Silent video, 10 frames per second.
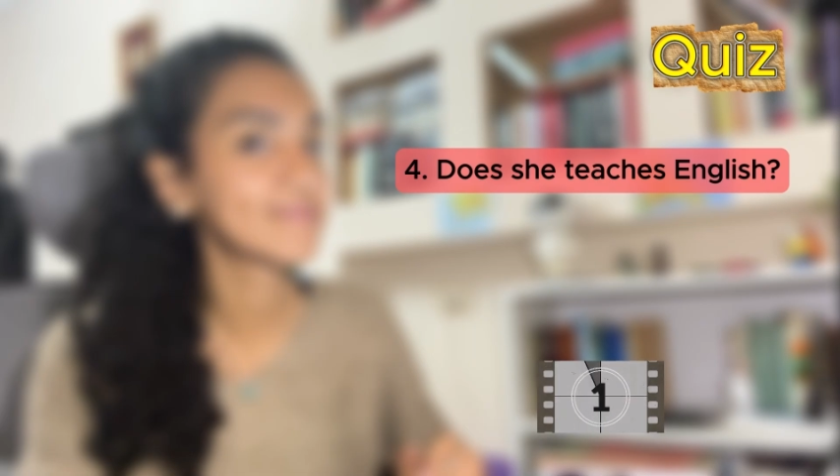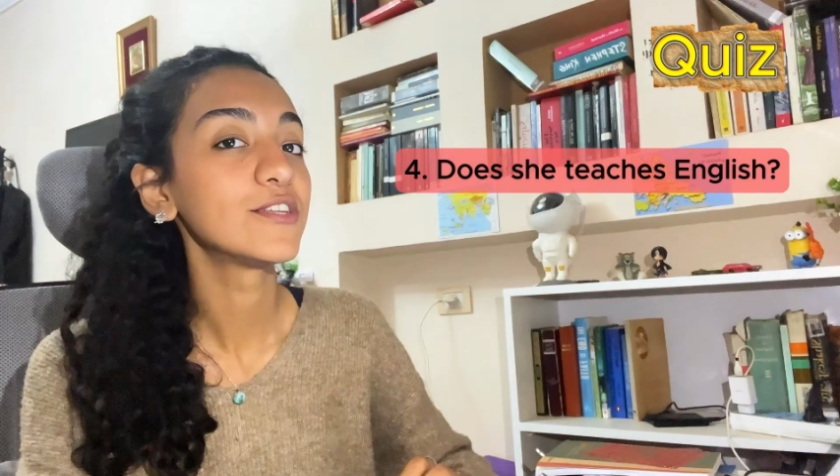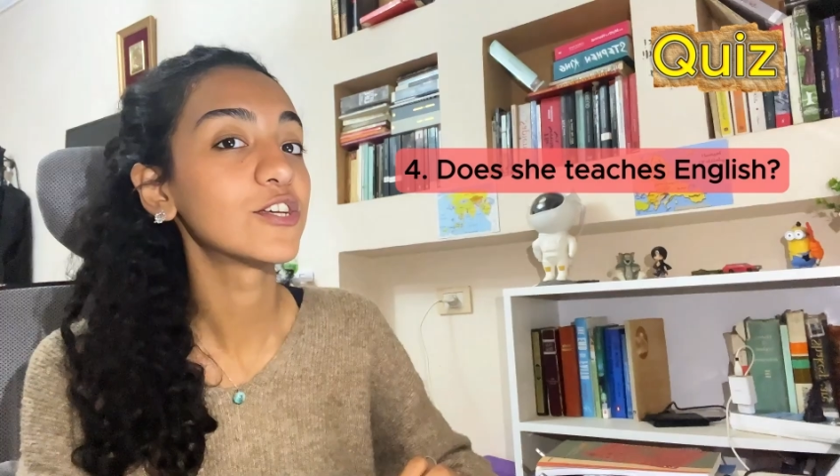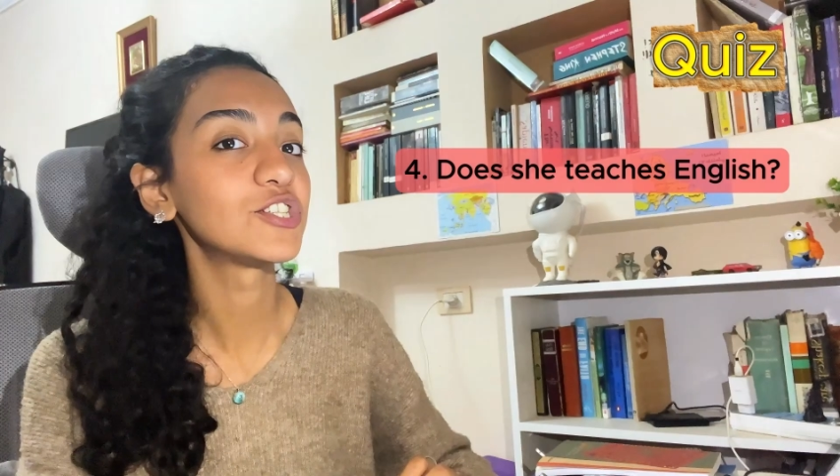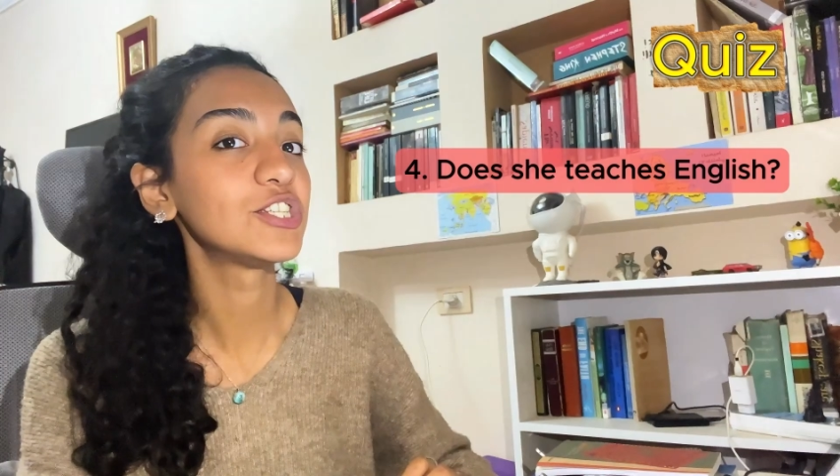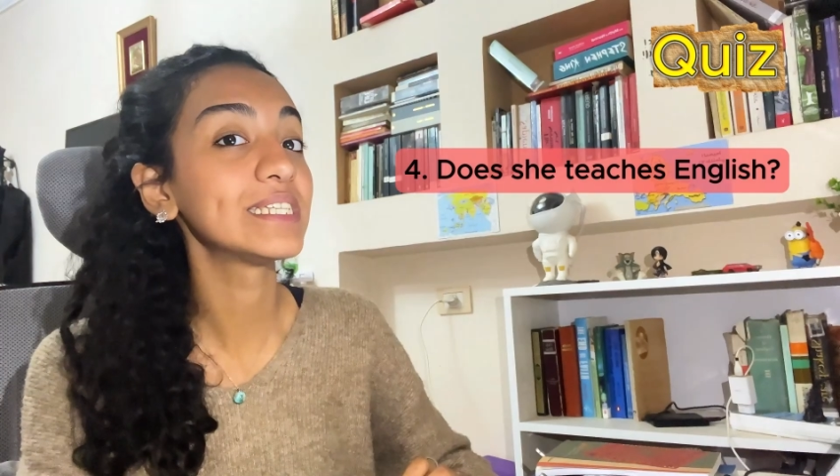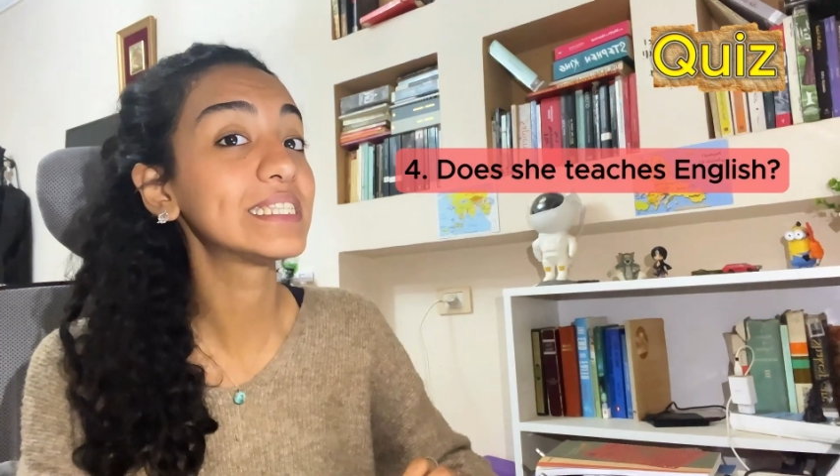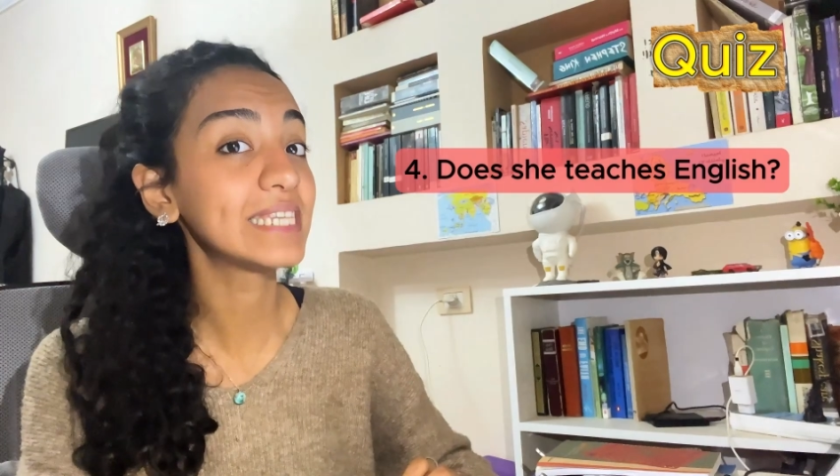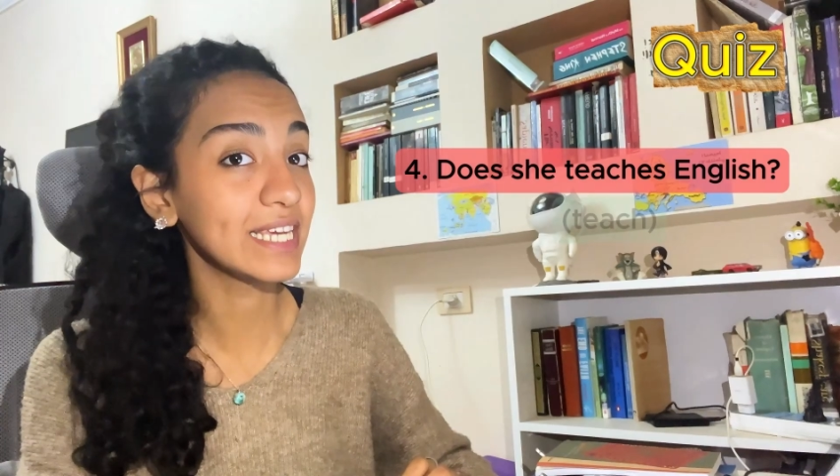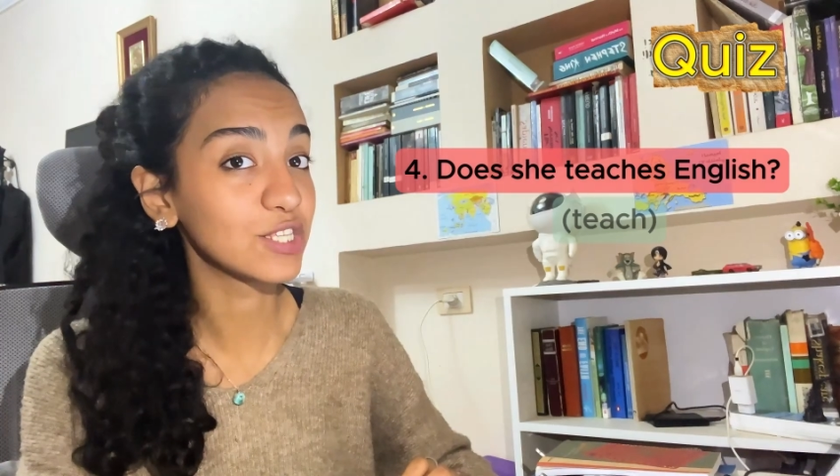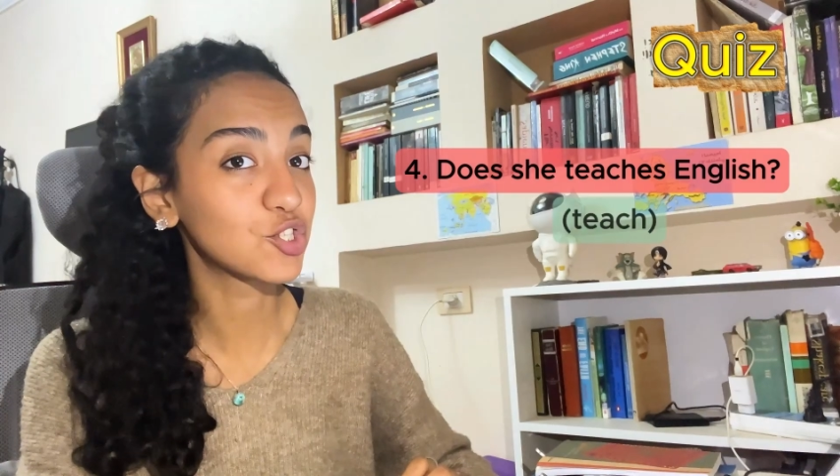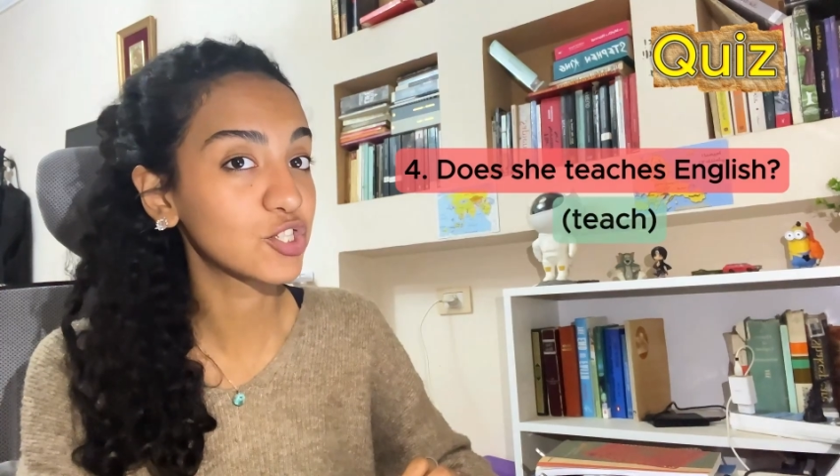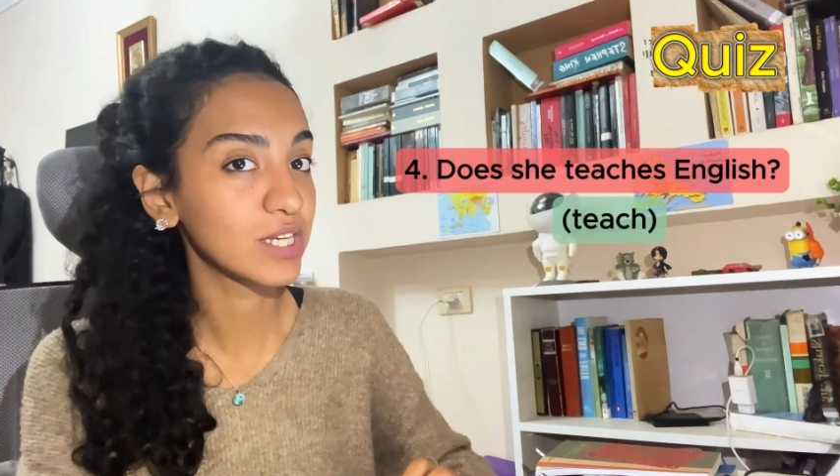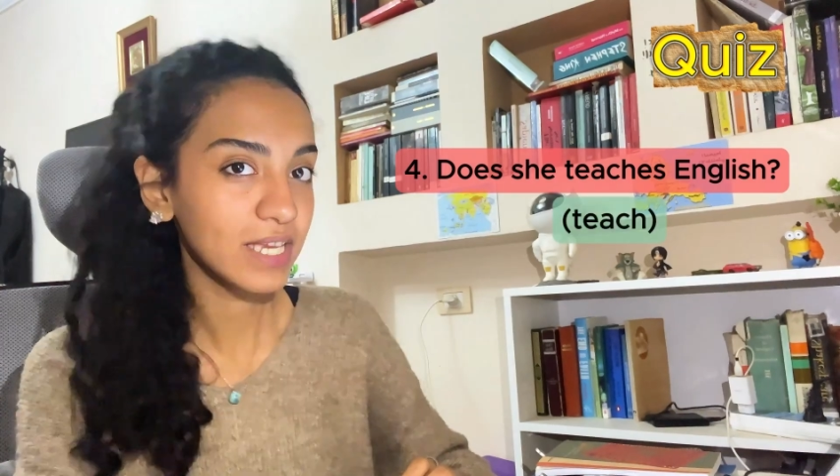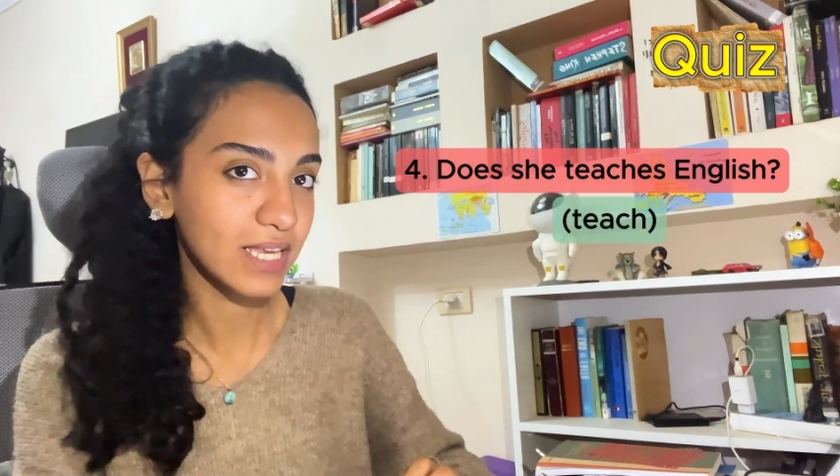Does she
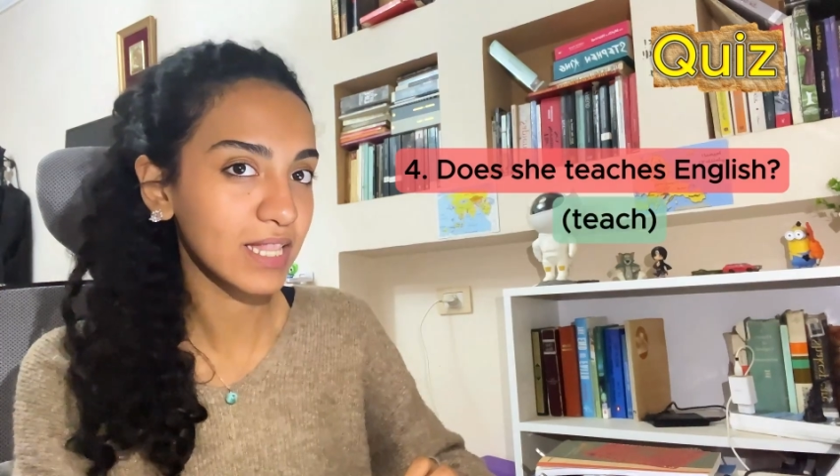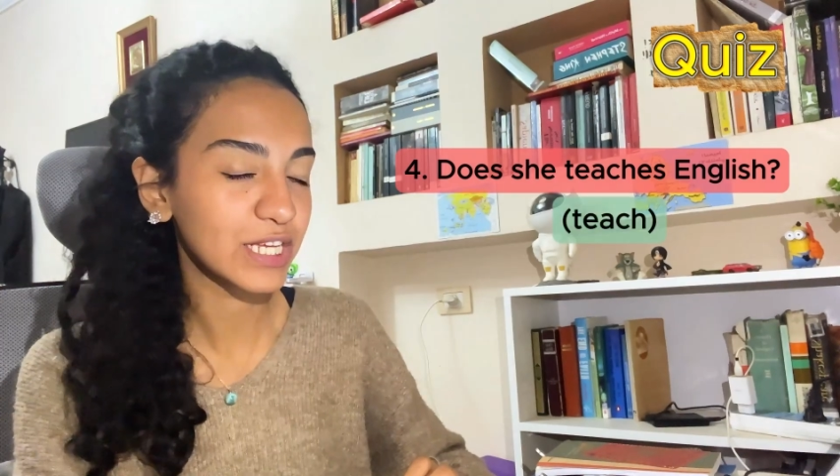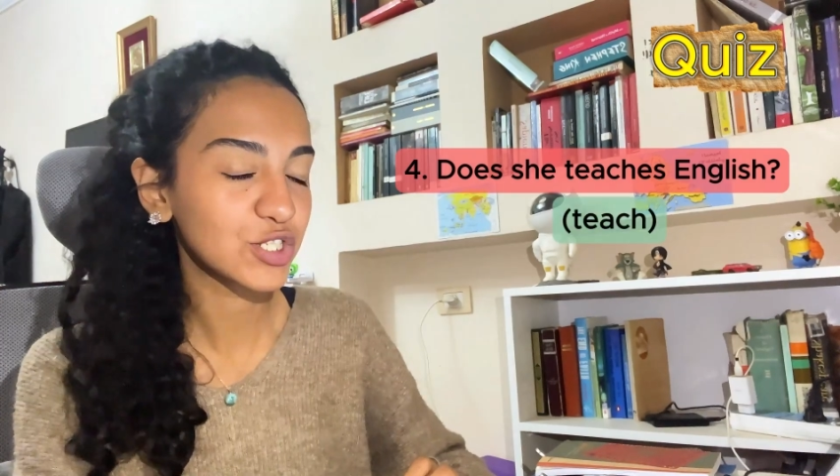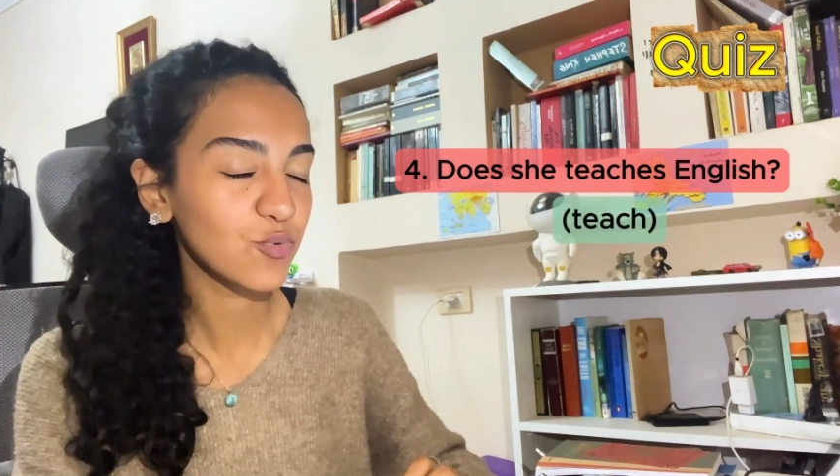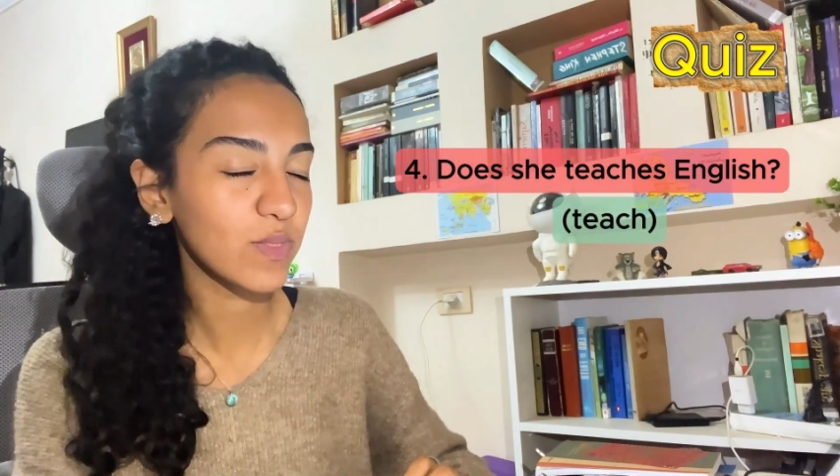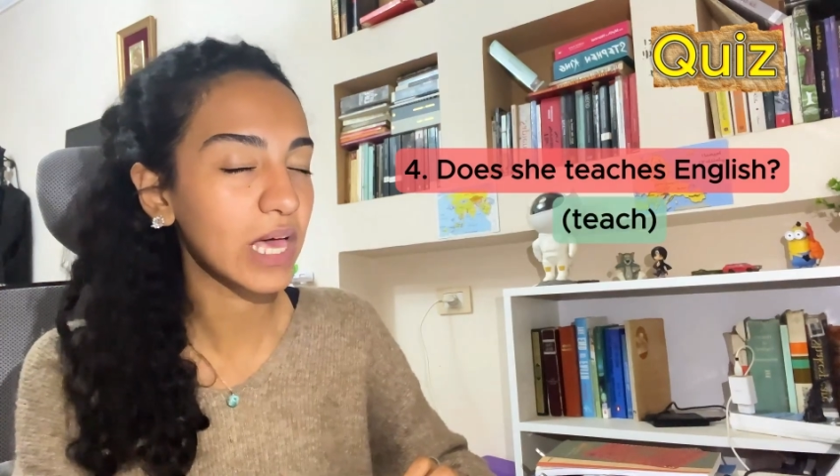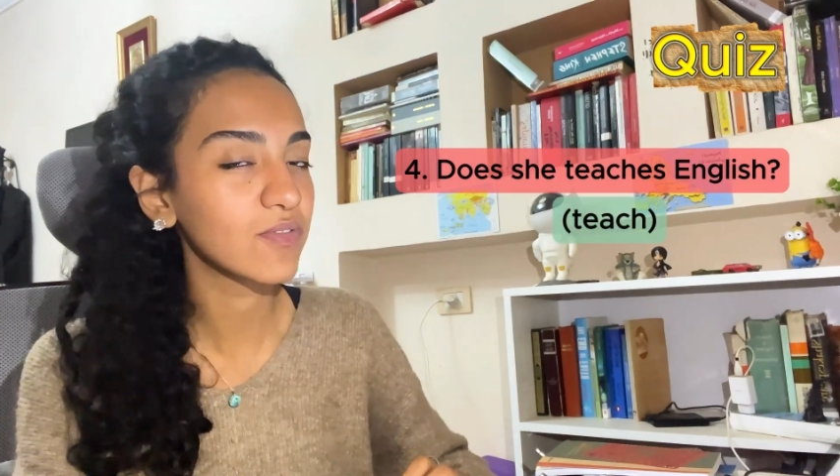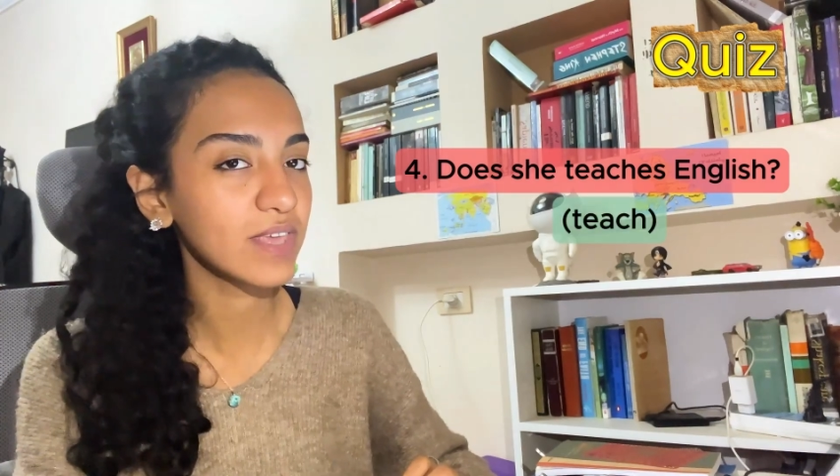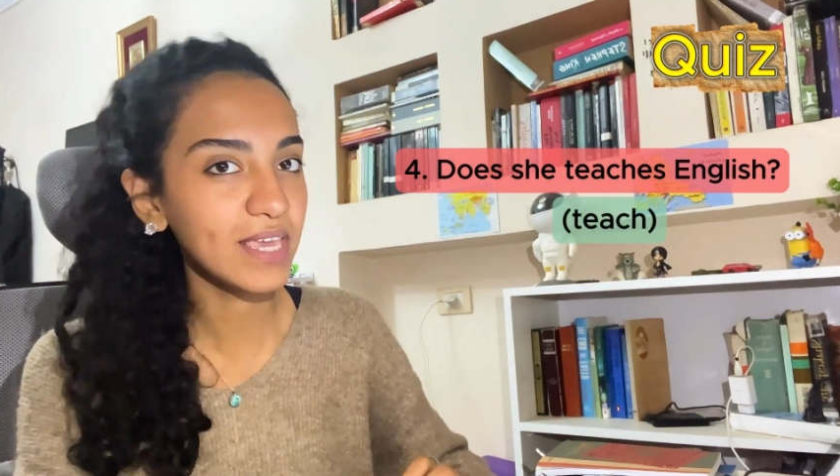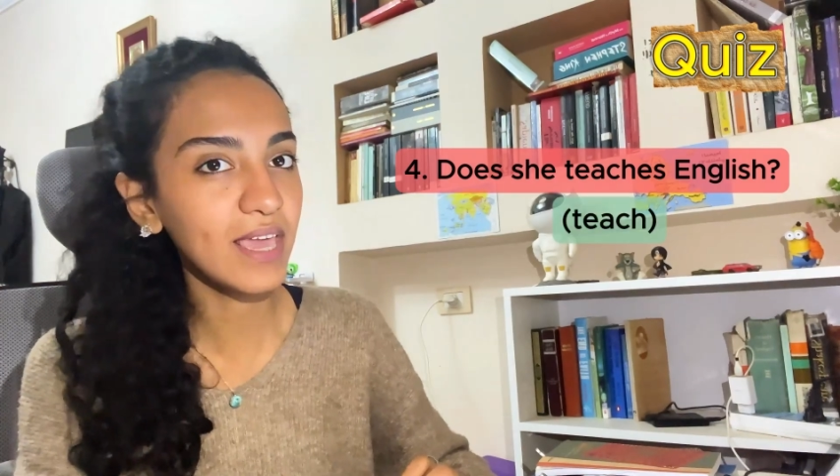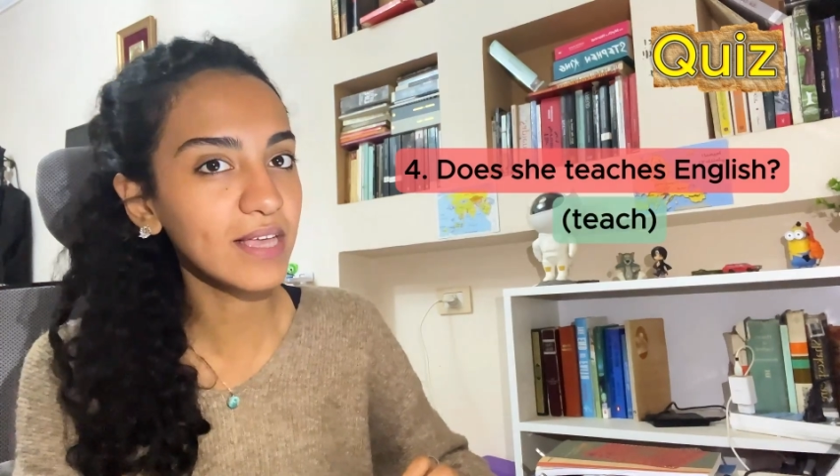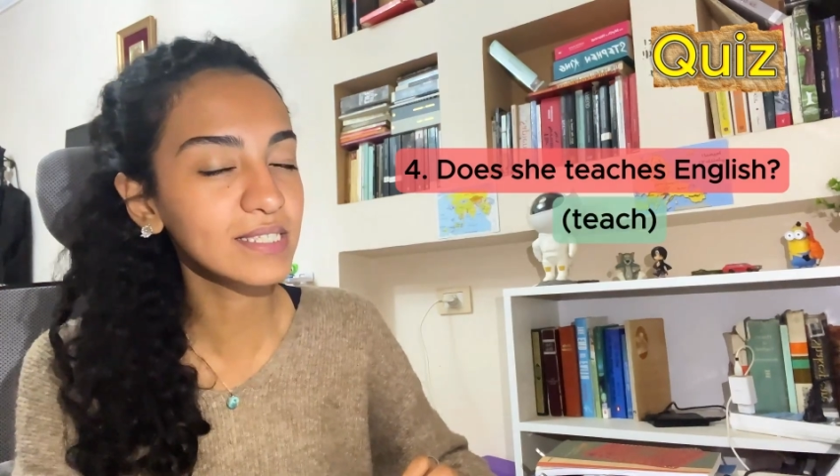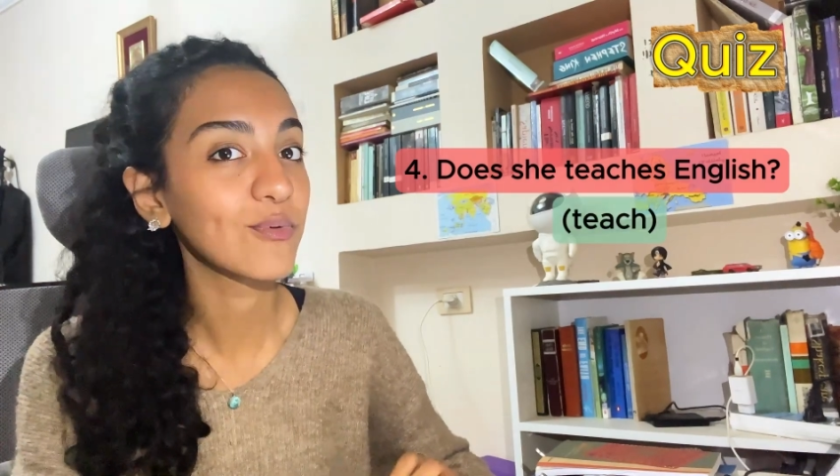teach English without the es?